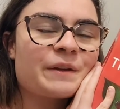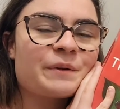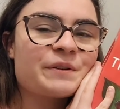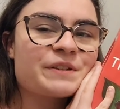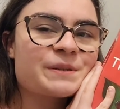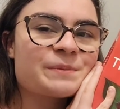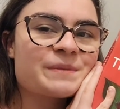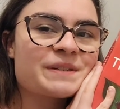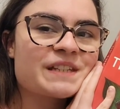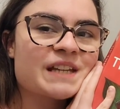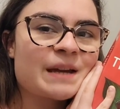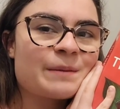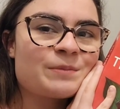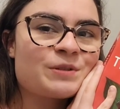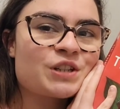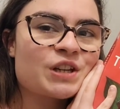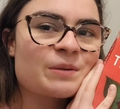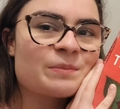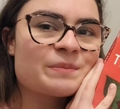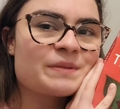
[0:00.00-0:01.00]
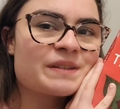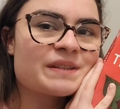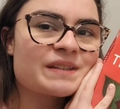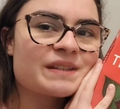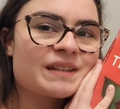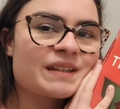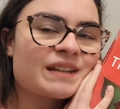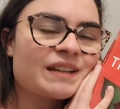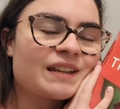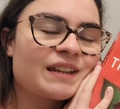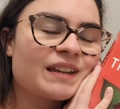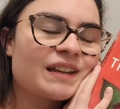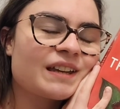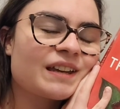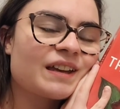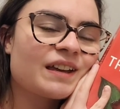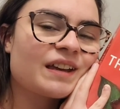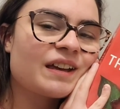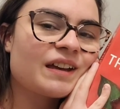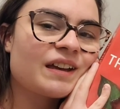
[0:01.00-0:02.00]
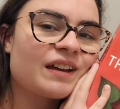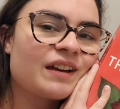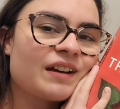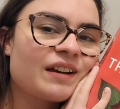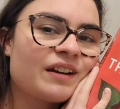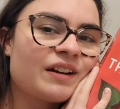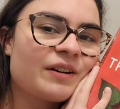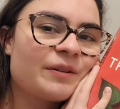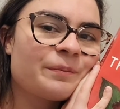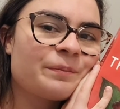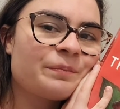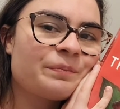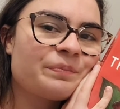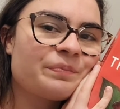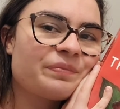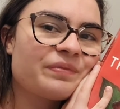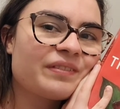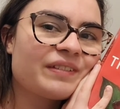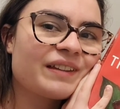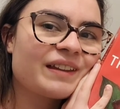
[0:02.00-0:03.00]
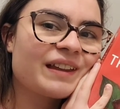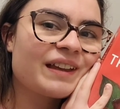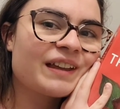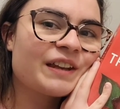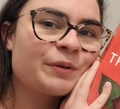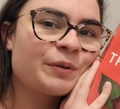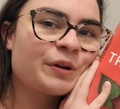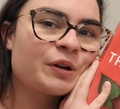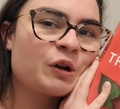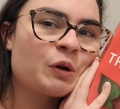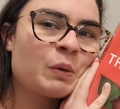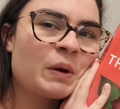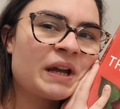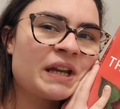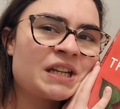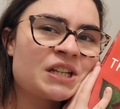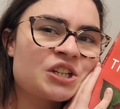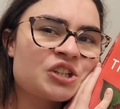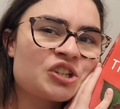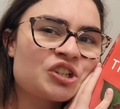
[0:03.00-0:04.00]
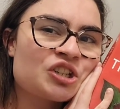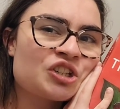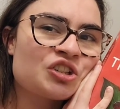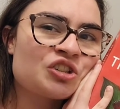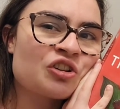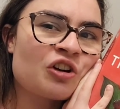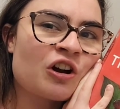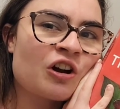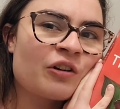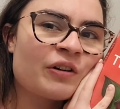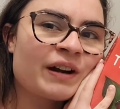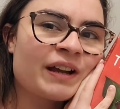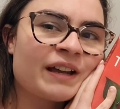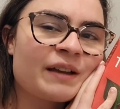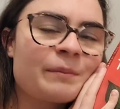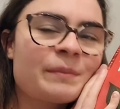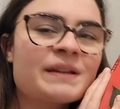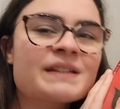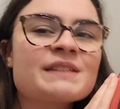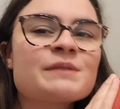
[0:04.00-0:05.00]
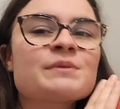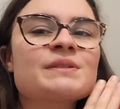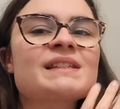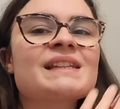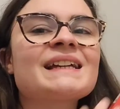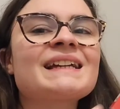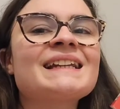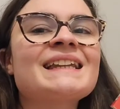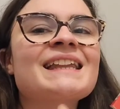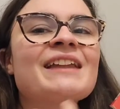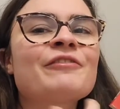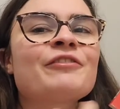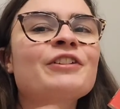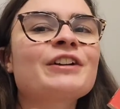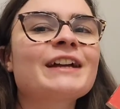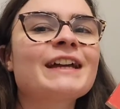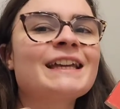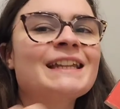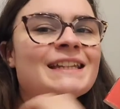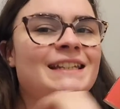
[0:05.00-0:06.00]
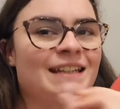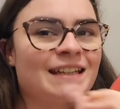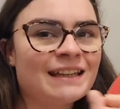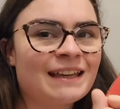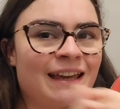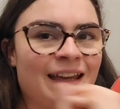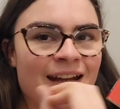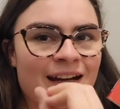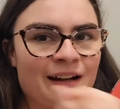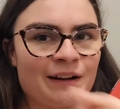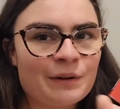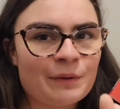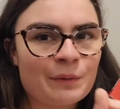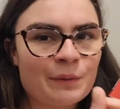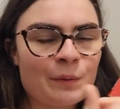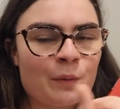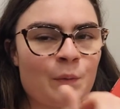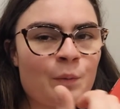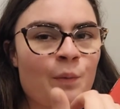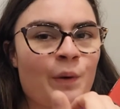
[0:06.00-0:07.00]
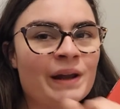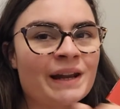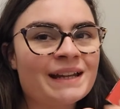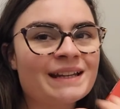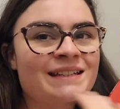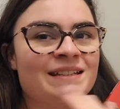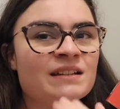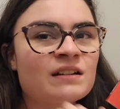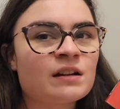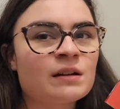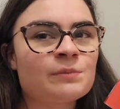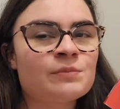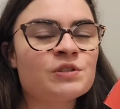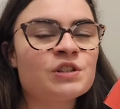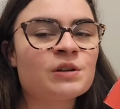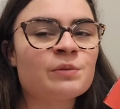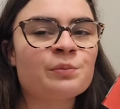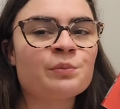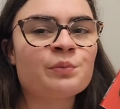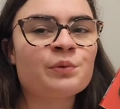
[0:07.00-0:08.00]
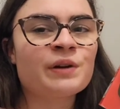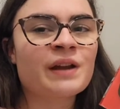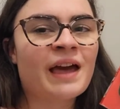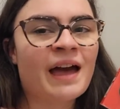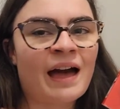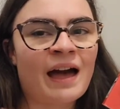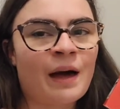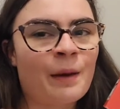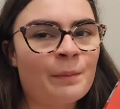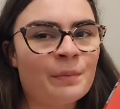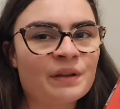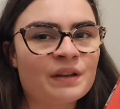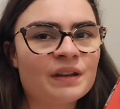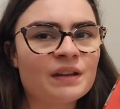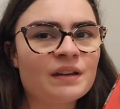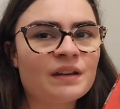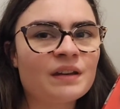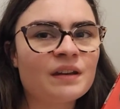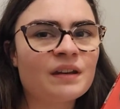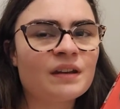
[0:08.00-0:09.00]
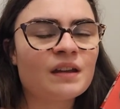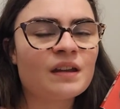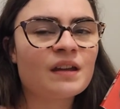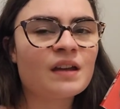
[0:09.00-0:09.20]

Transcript: there were some time jumps, and they were quite jarring because it was like never indicated when a time jump would happen.